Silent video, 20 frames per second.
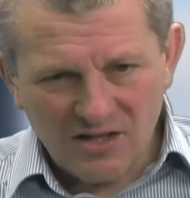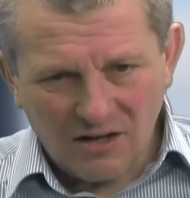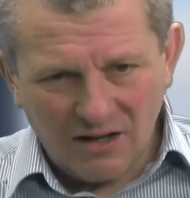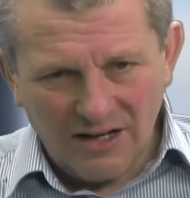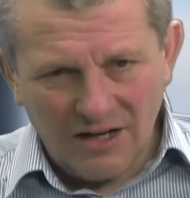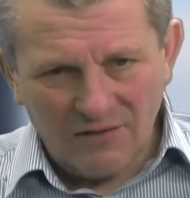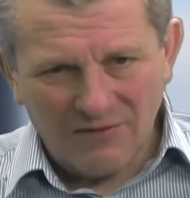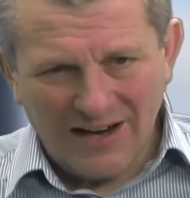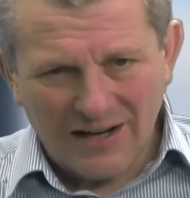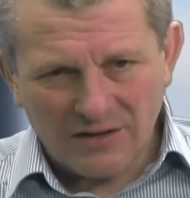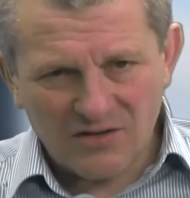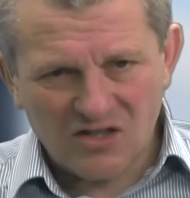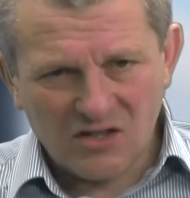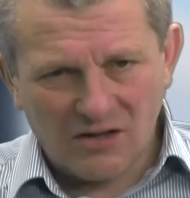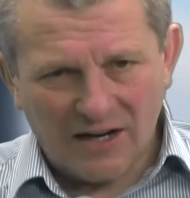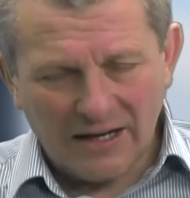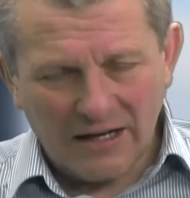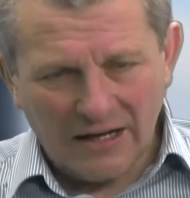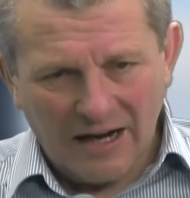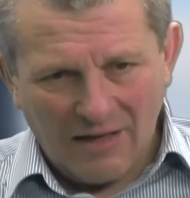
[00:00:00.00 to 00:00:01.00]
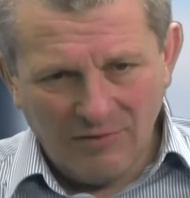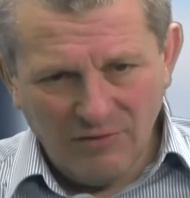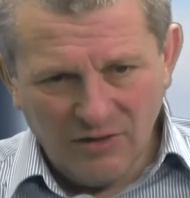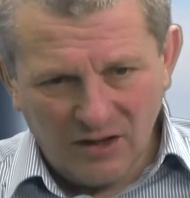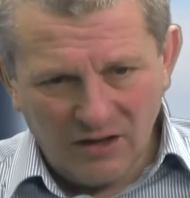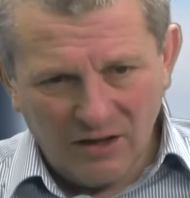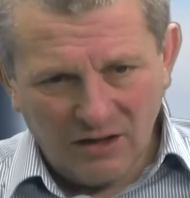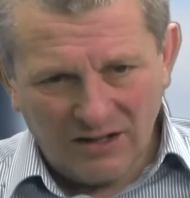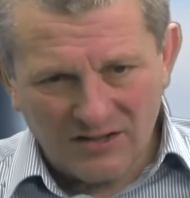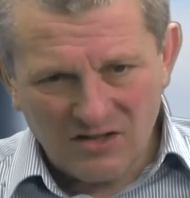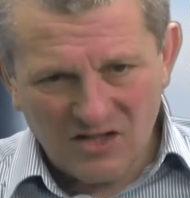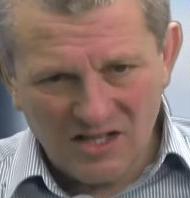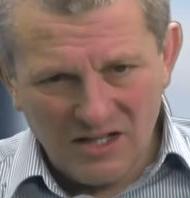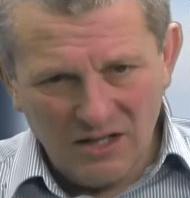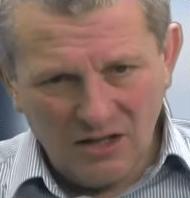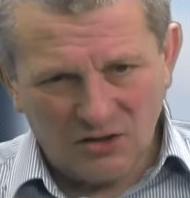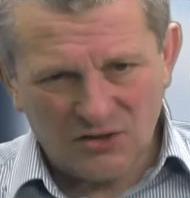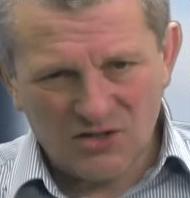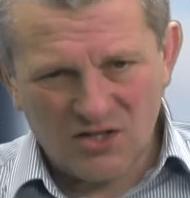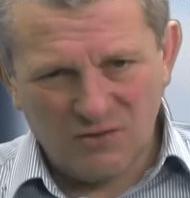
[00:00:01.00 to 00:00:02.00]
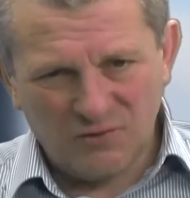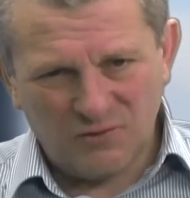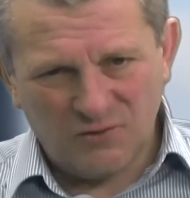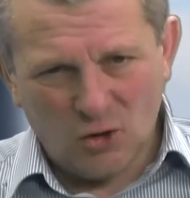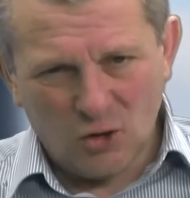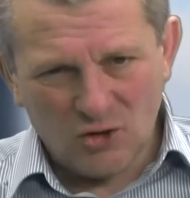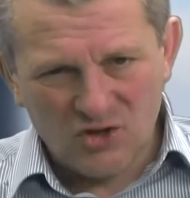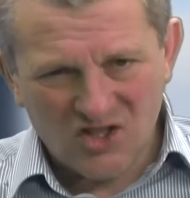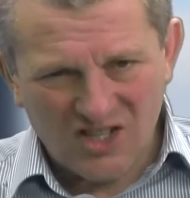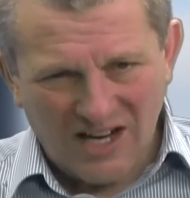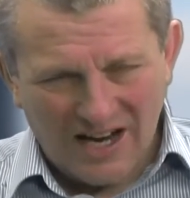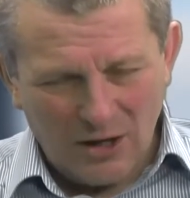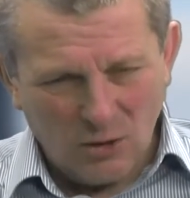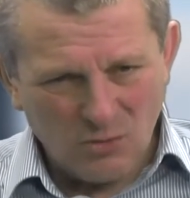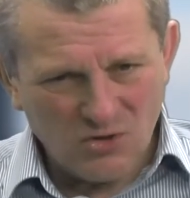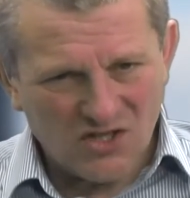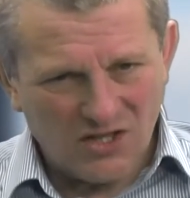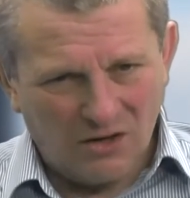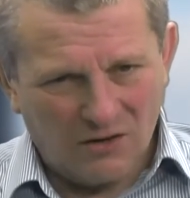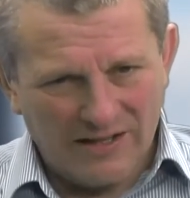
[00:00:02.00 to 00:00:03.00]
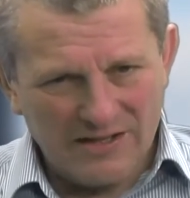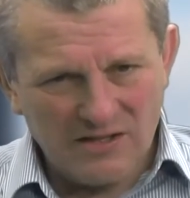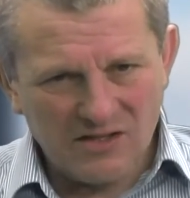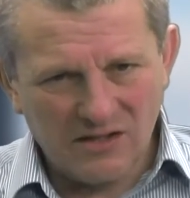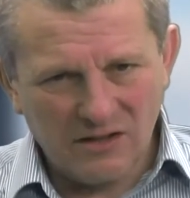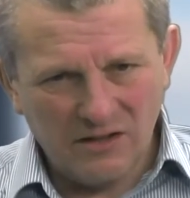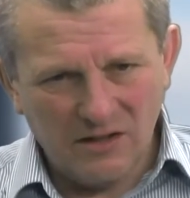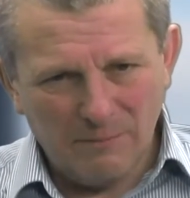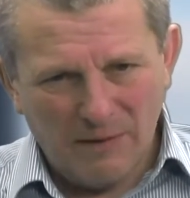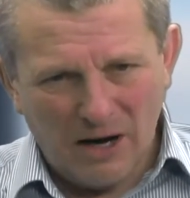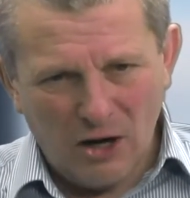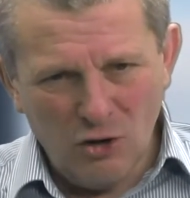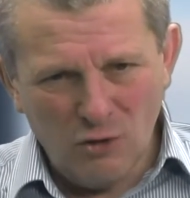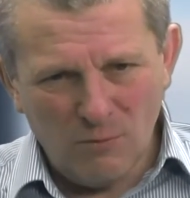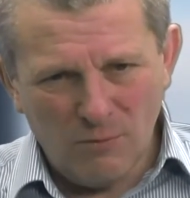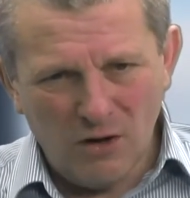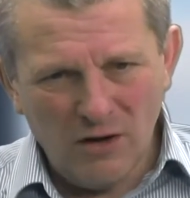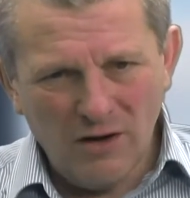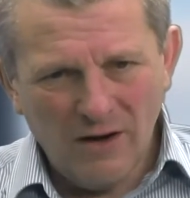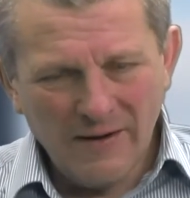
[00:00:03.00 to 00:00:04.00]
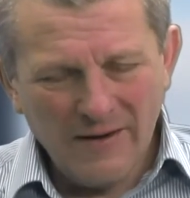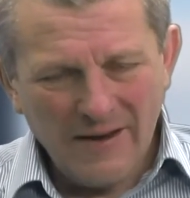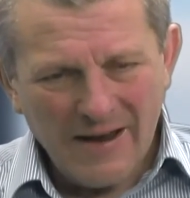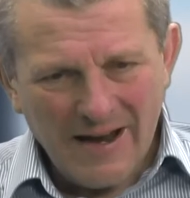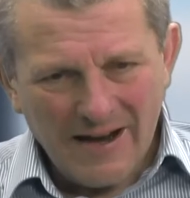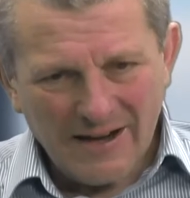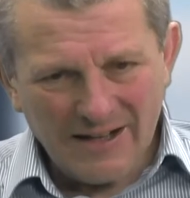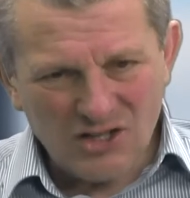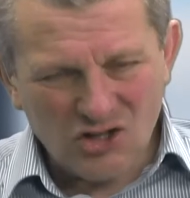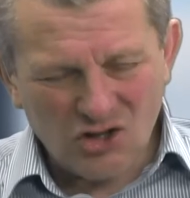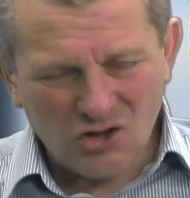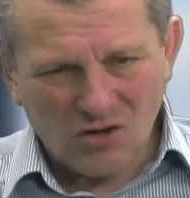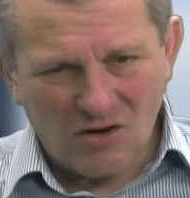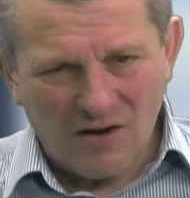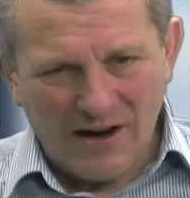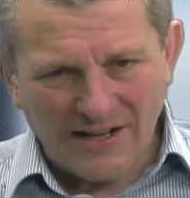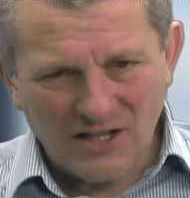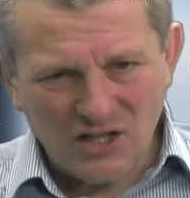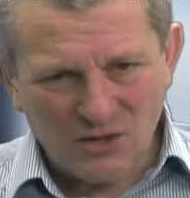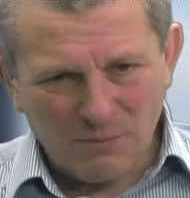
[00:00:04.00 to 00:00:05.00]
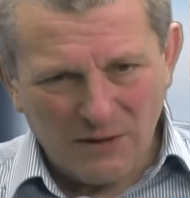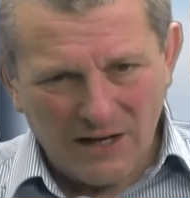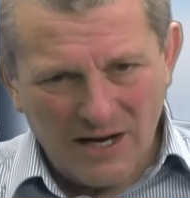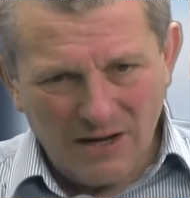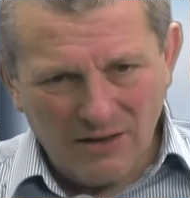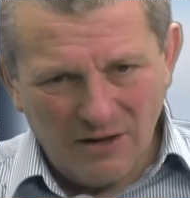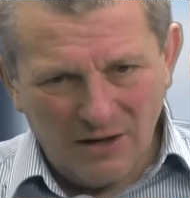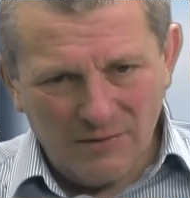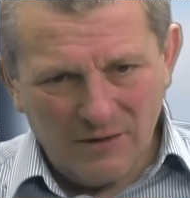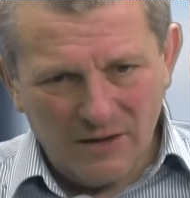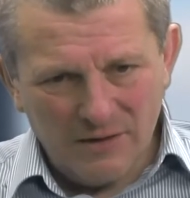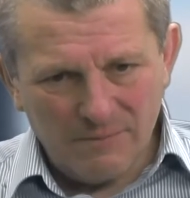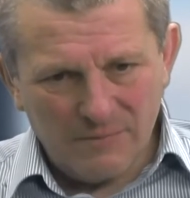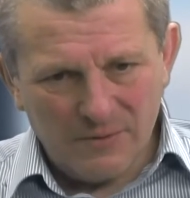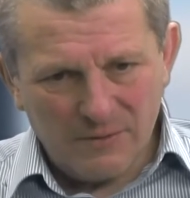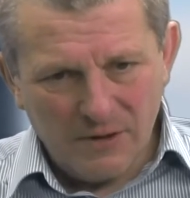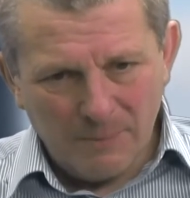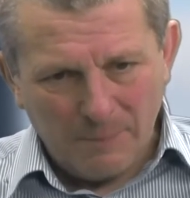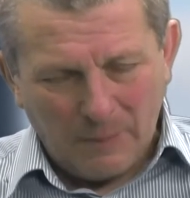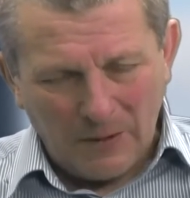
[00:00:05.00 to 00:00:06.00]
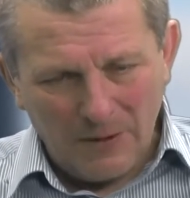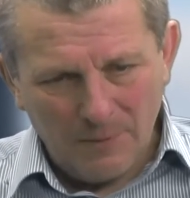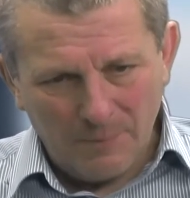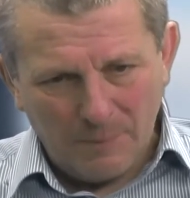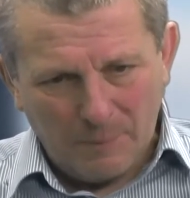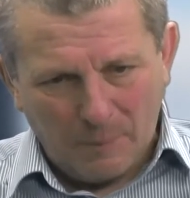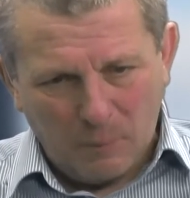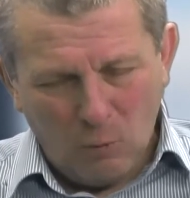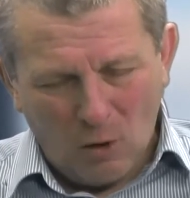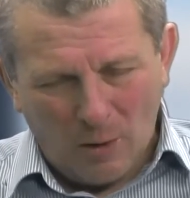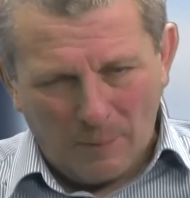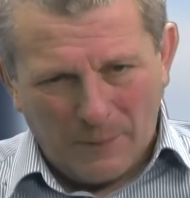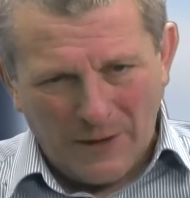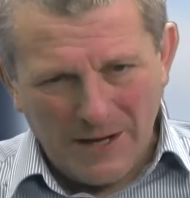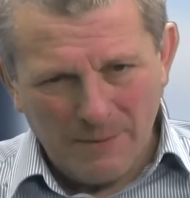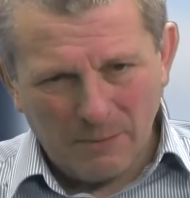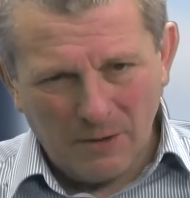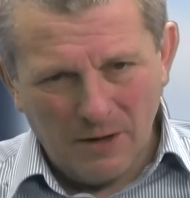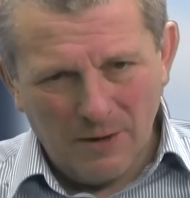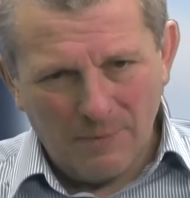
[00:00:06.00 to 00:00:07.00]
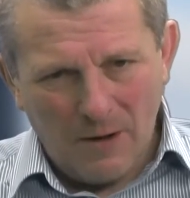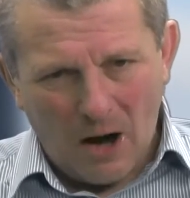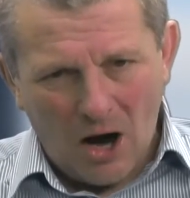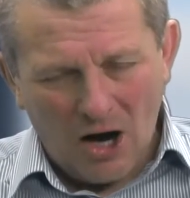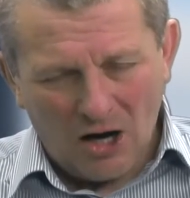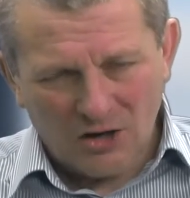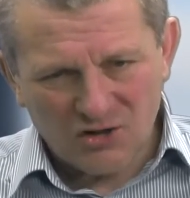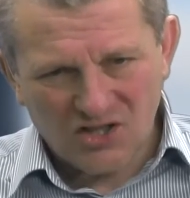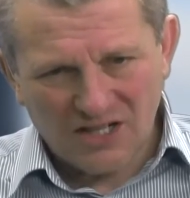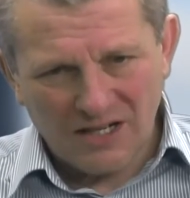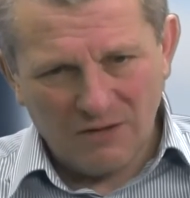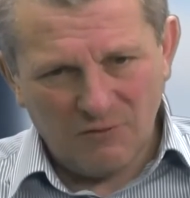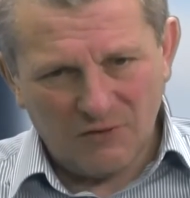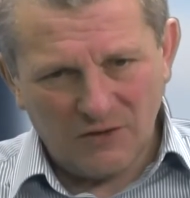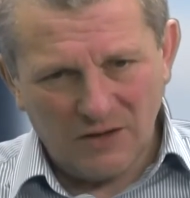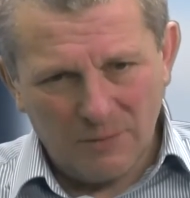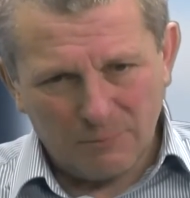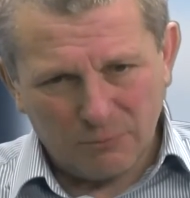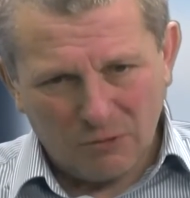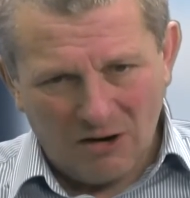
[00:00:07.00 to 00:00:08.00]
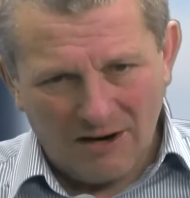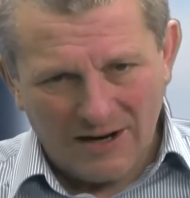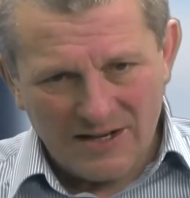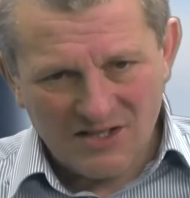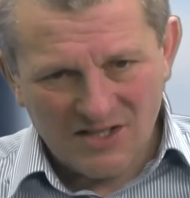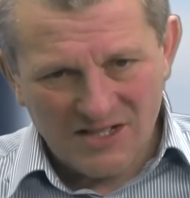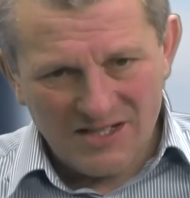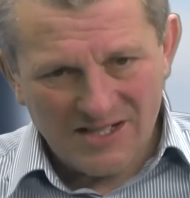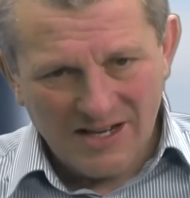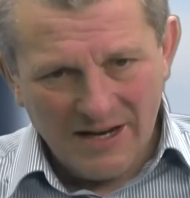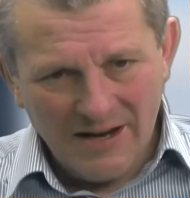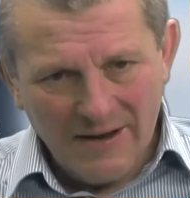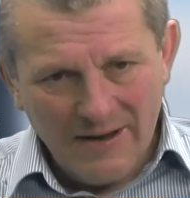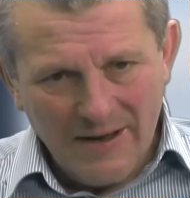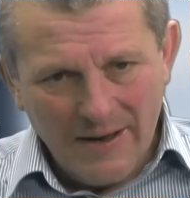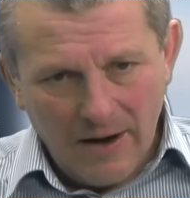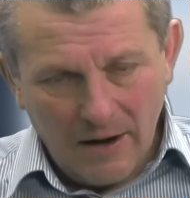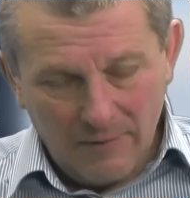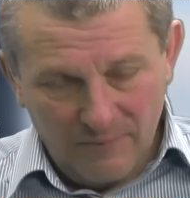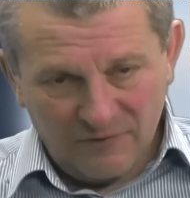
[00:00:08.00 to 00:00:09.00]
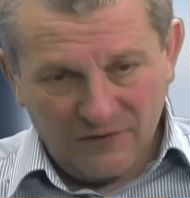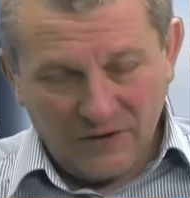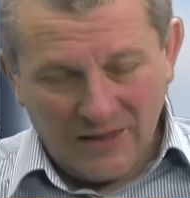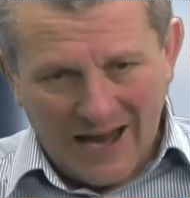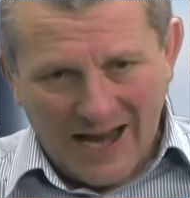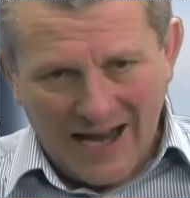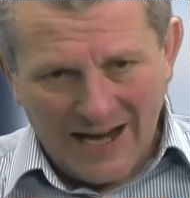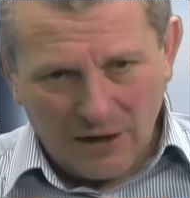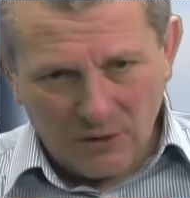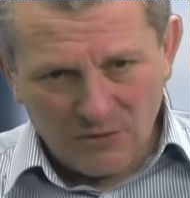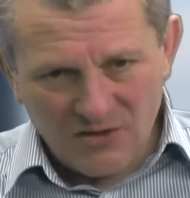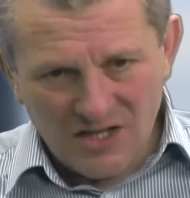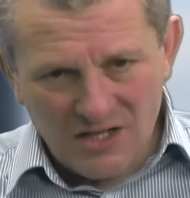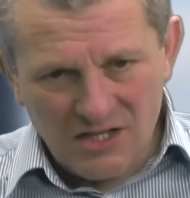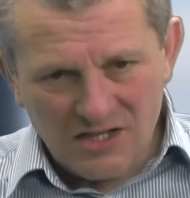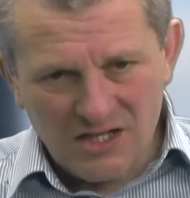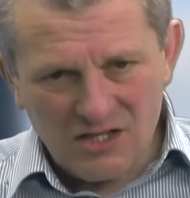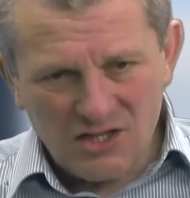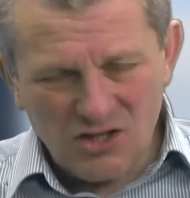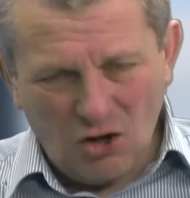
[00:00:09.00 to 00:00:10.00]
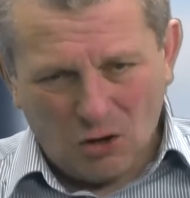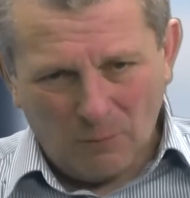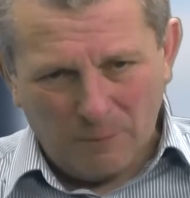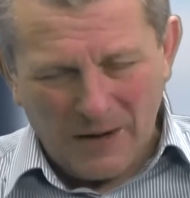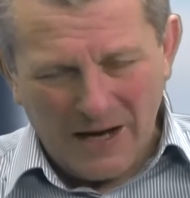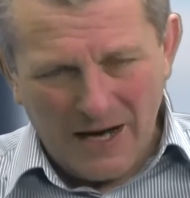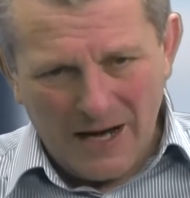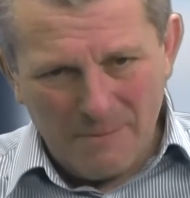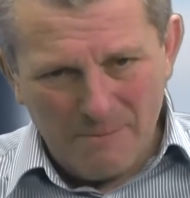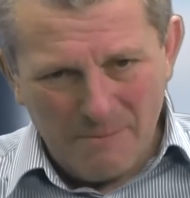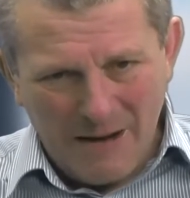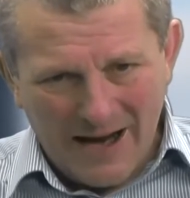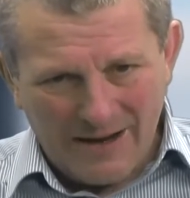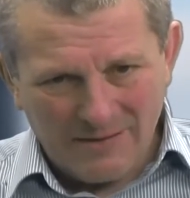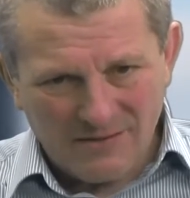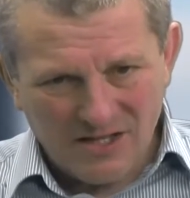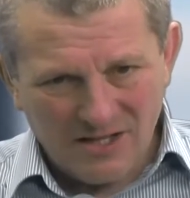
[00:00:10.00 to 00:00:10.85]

I live outside London, and I see lots of for sale signs at the moment. And it strikes me that what people are asking for their prices for the houses is not being met.